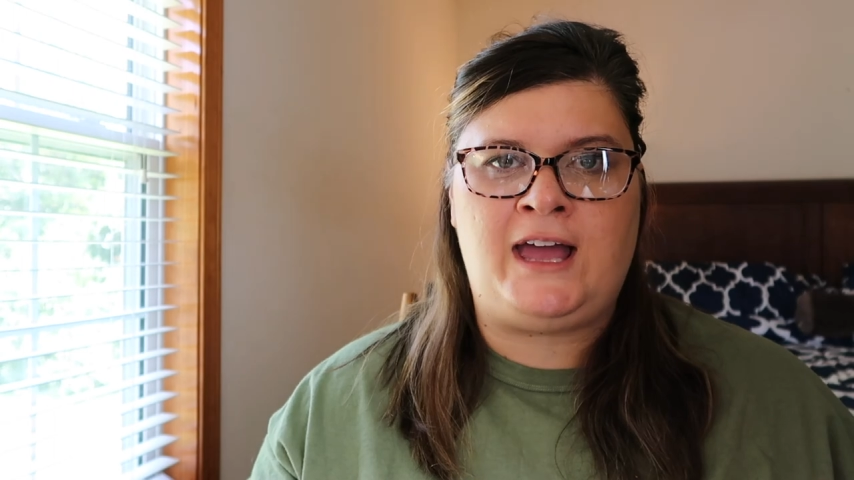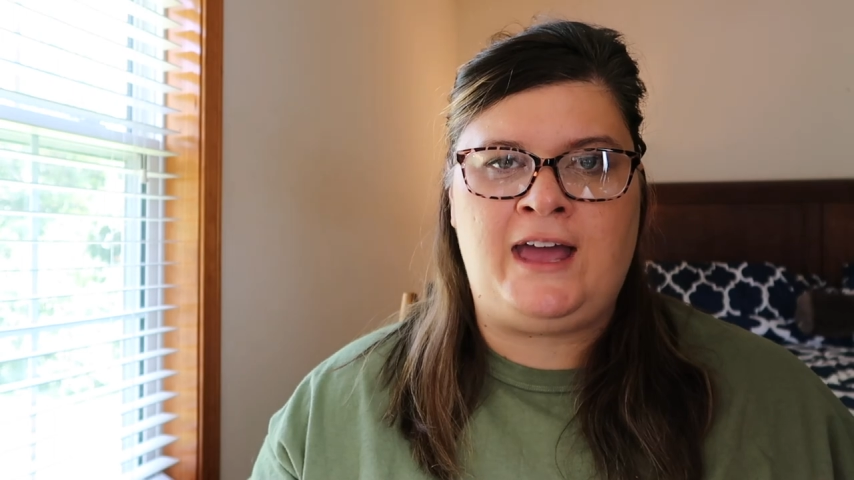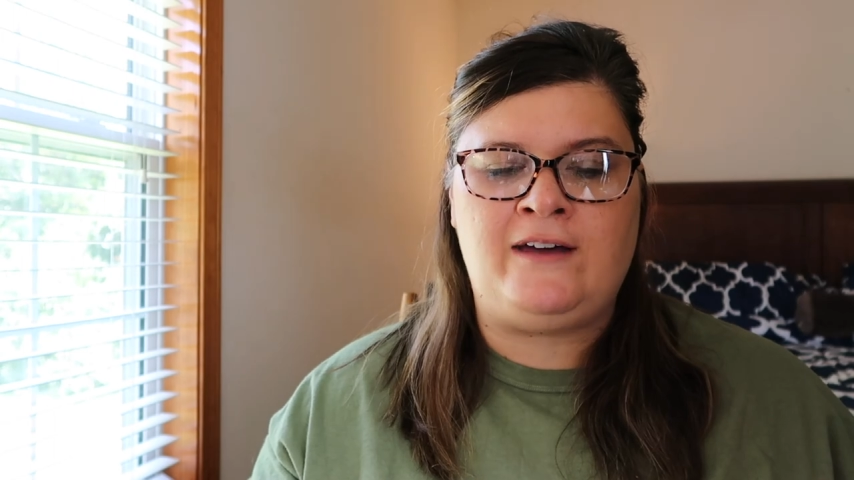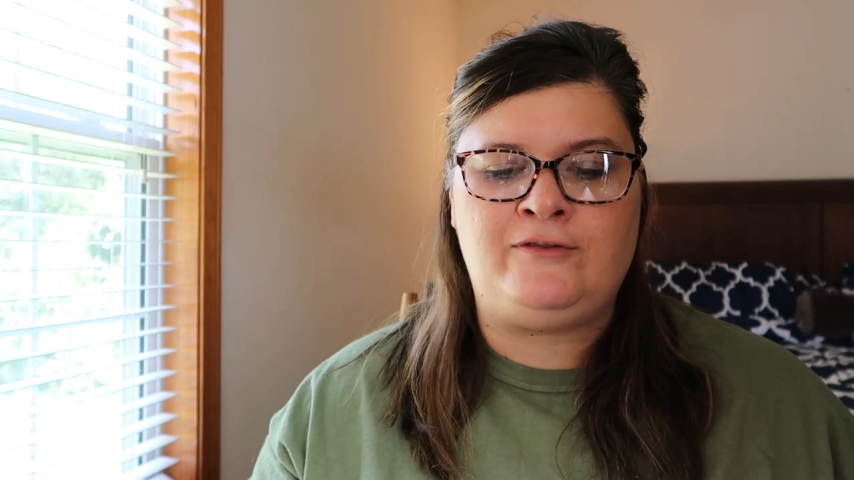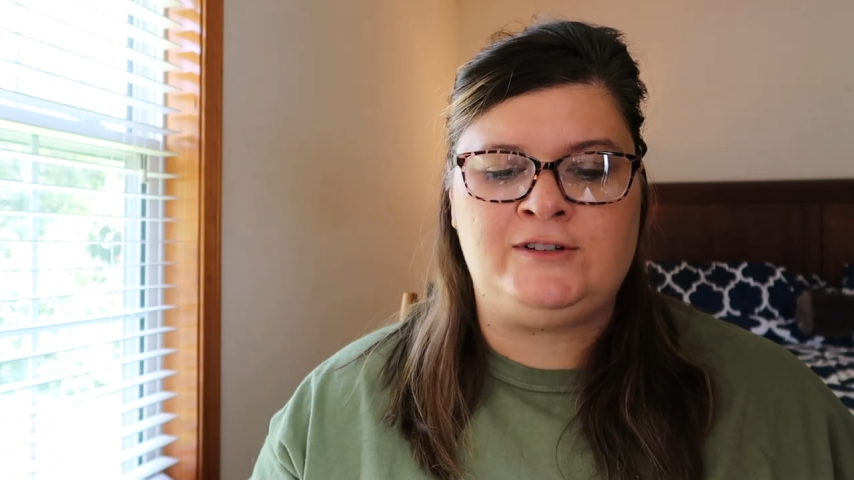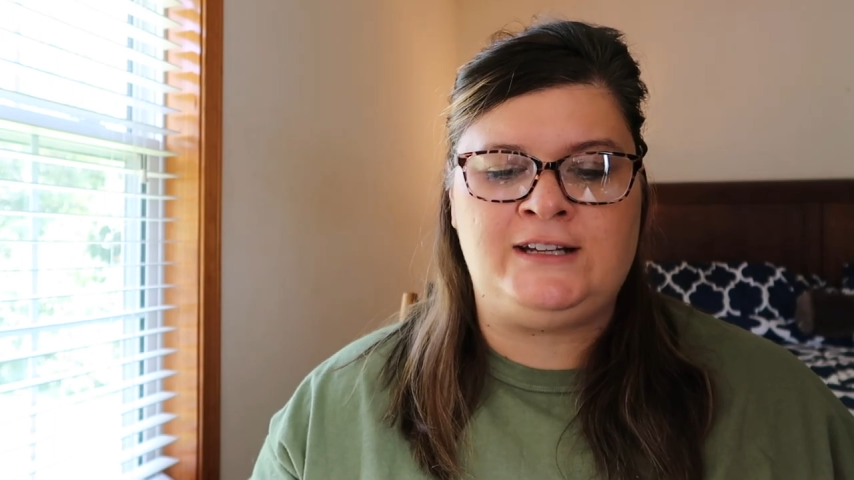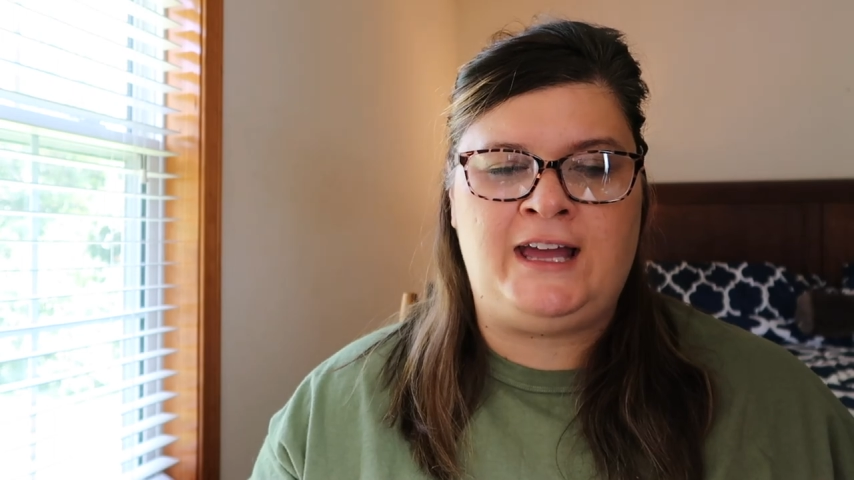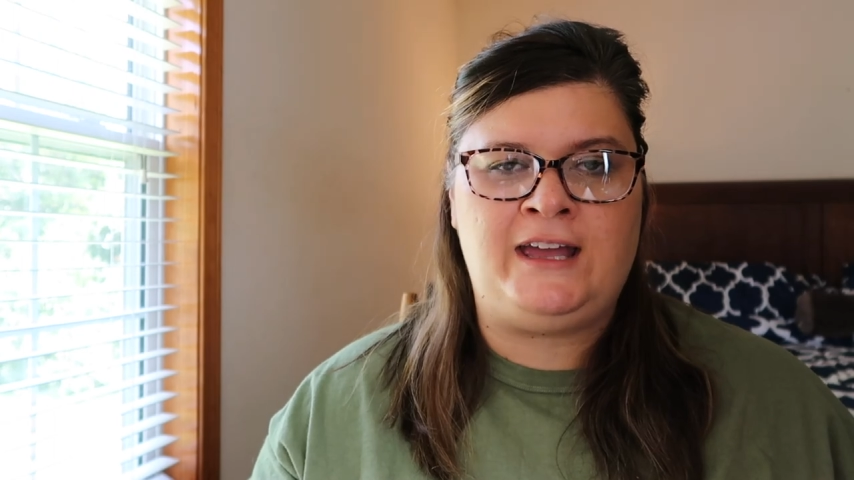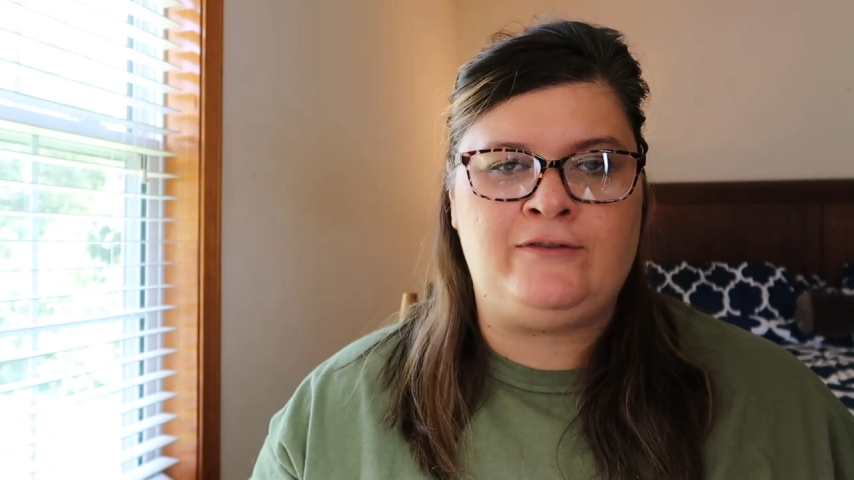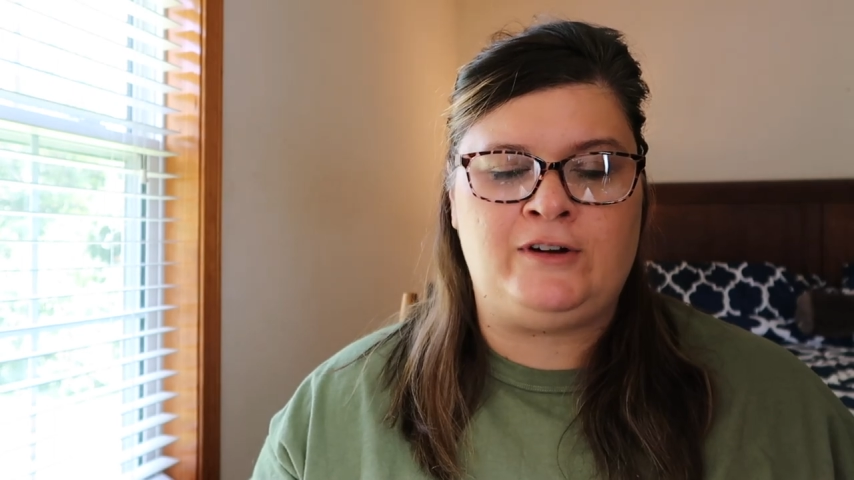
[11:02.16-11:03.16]
I have for
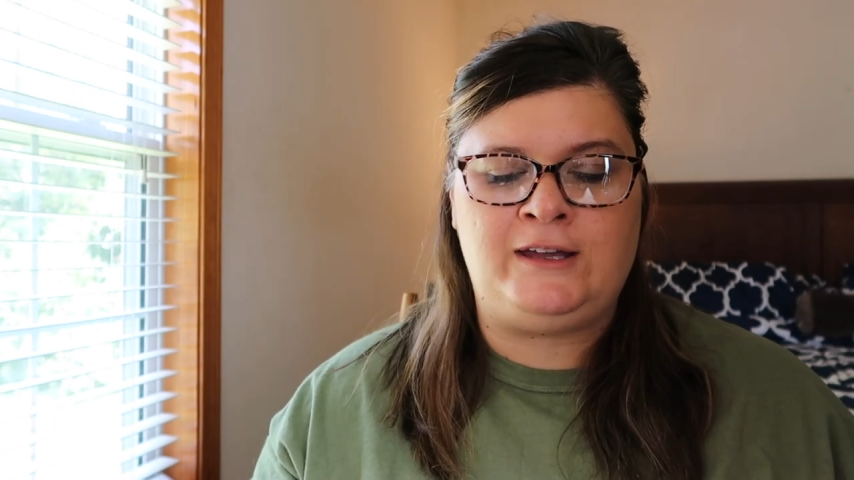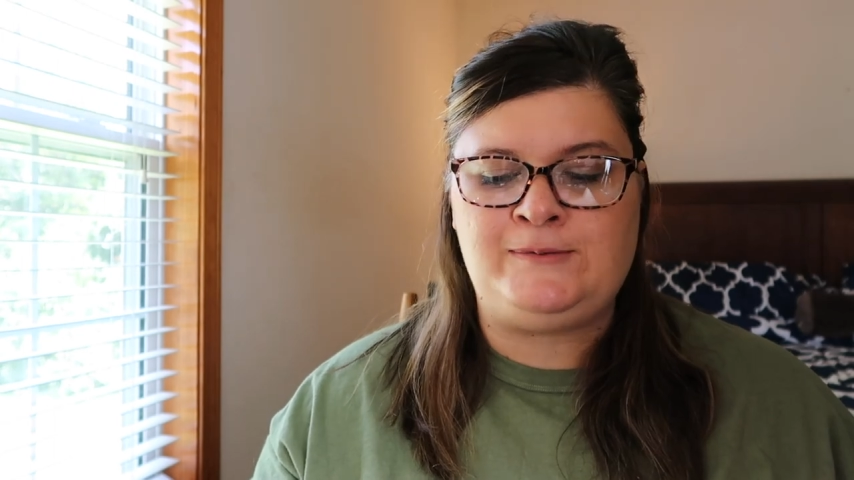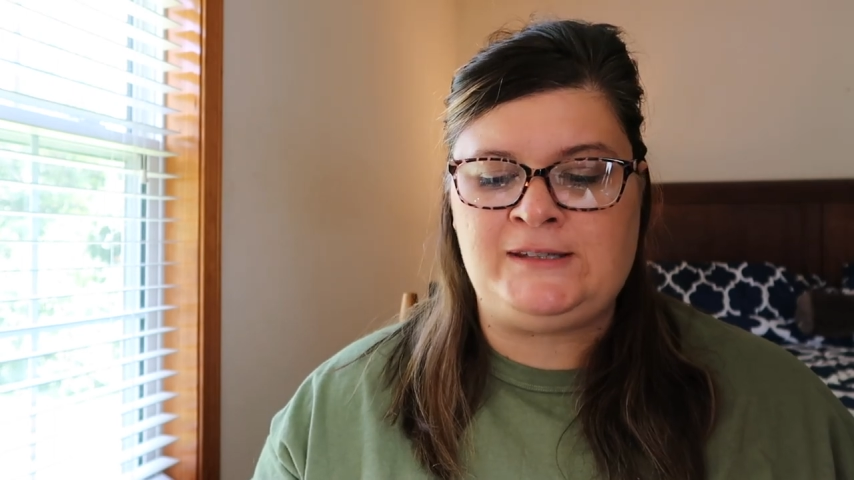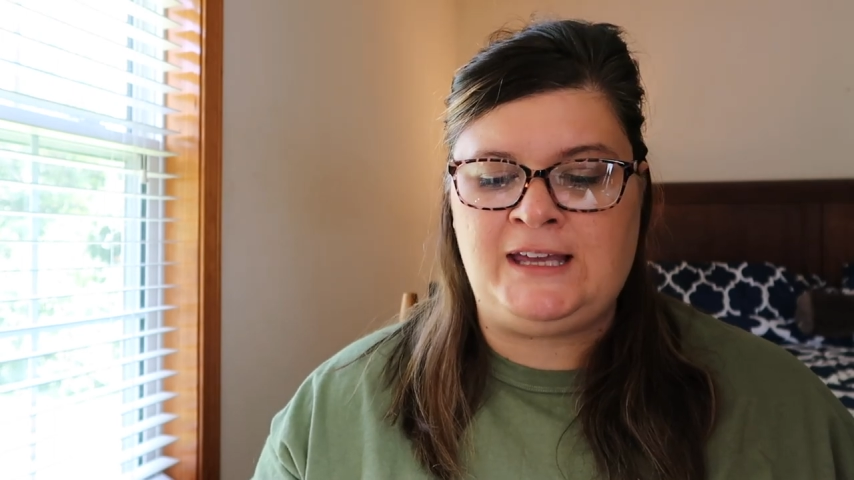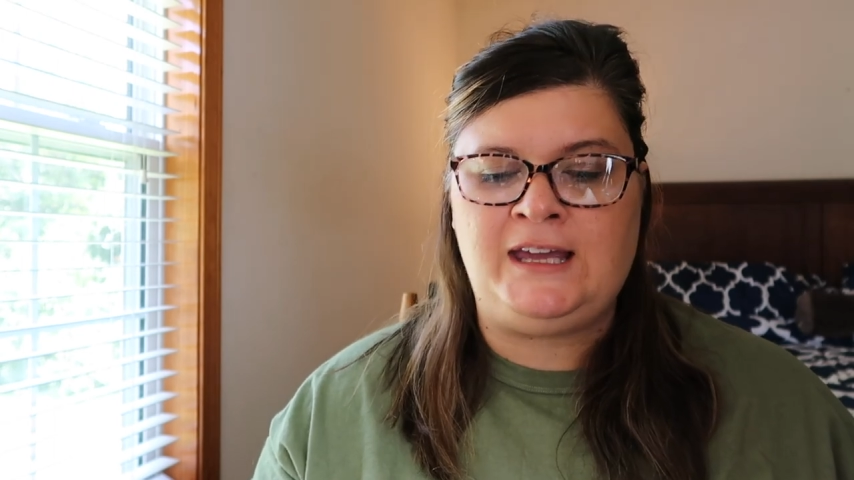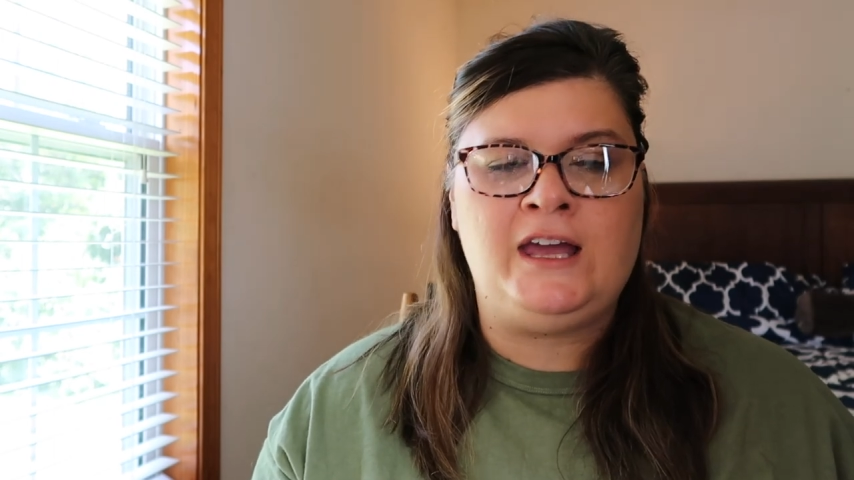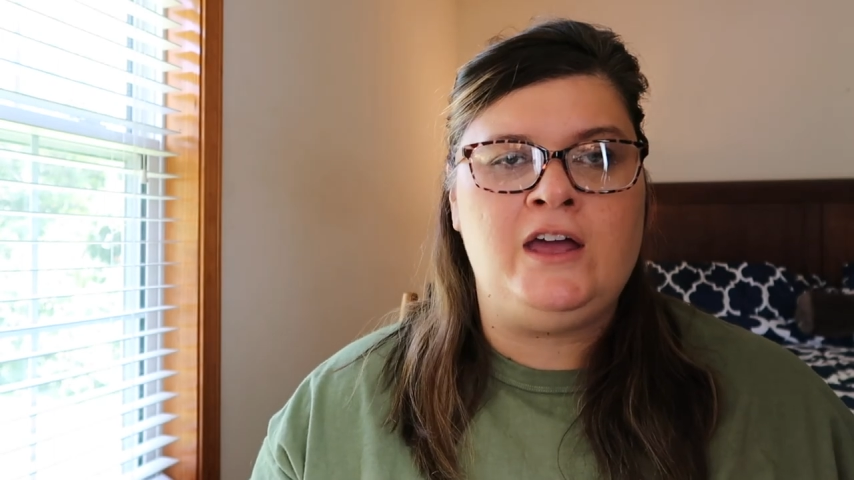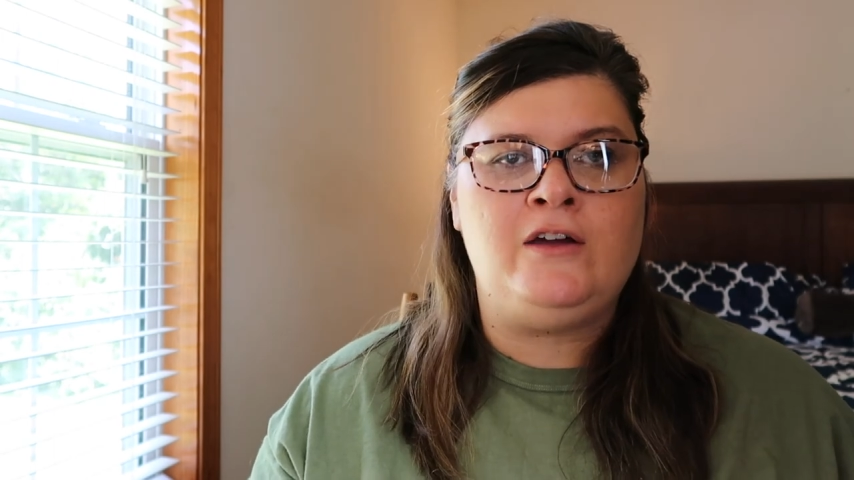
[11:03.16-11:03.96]
today for Ipsy